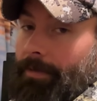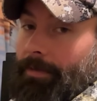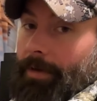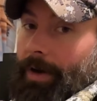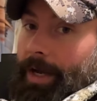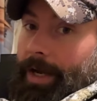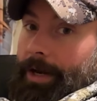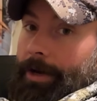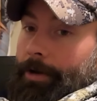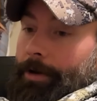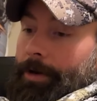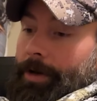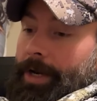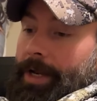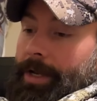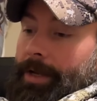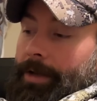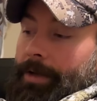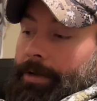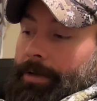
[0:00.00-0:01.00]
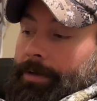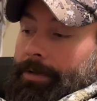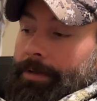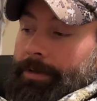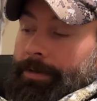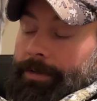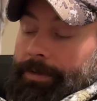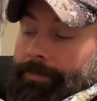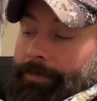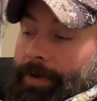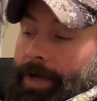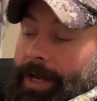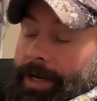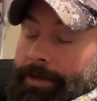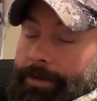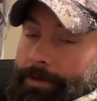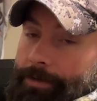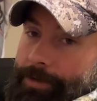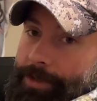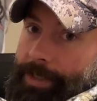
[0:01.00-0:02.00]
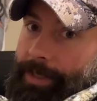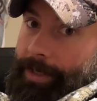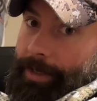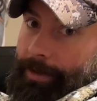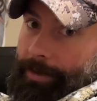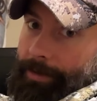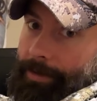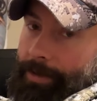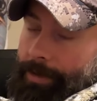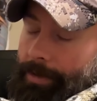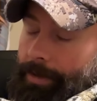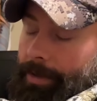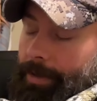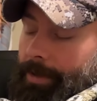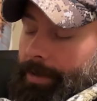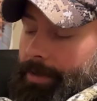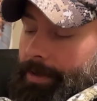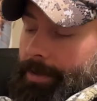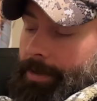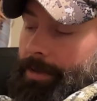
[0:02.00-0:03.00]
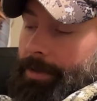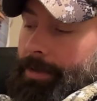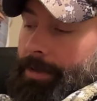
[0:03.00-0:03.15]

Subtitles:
layering factors in to this,